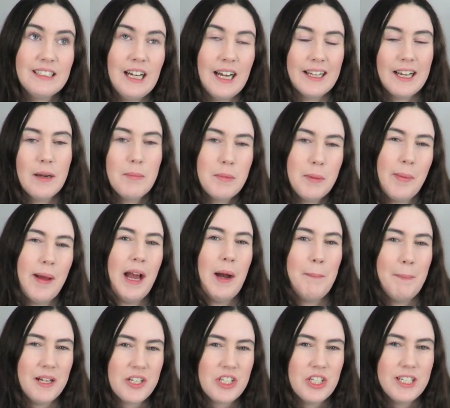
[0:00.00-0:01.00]
I can't remember
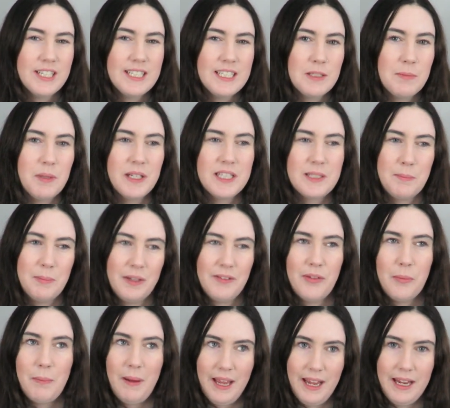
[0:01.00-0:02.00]
how much it is, but it's a bit
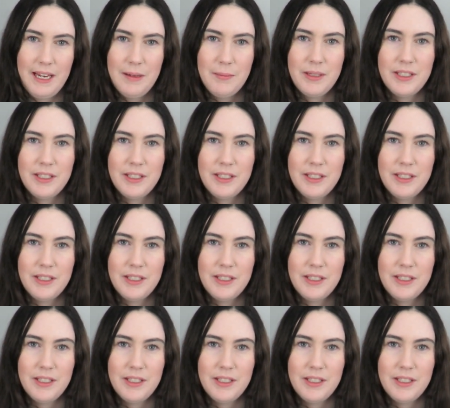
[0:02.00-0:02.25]
of a pain